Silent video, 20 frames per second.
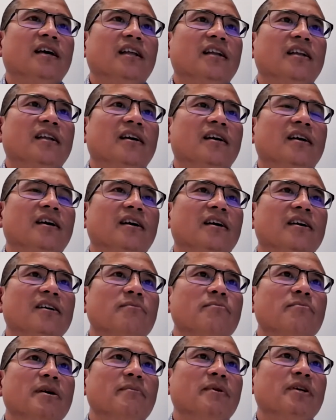uh,
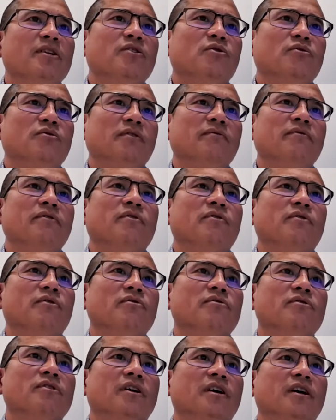then uh, it may
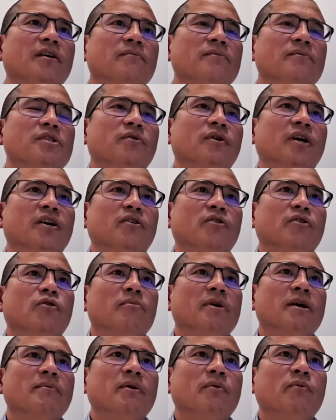be too difficult.
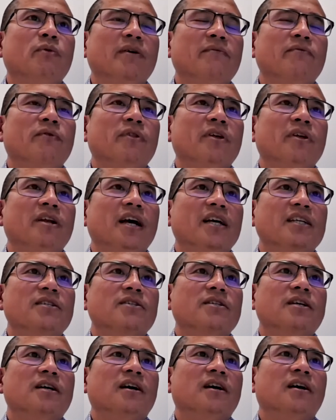Um, so I don't know,
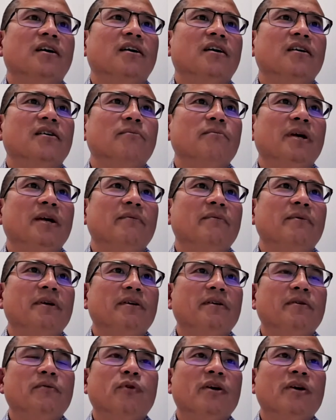maybe wait for the next,
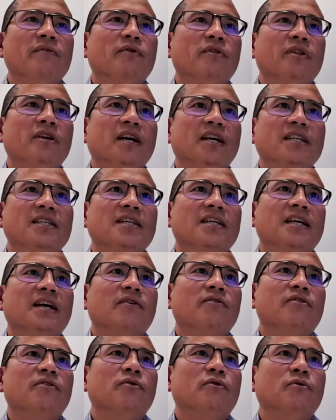uh, maybe
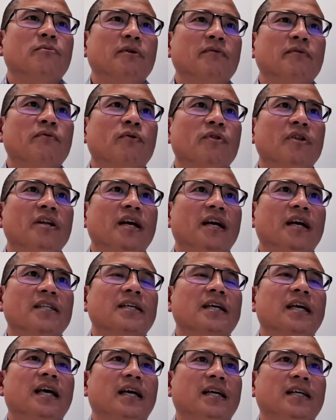wait for the next encounter
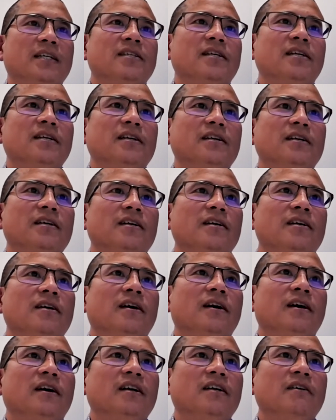or before the next
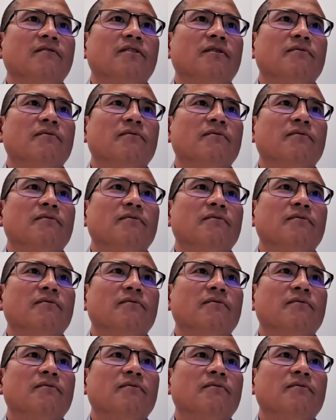case.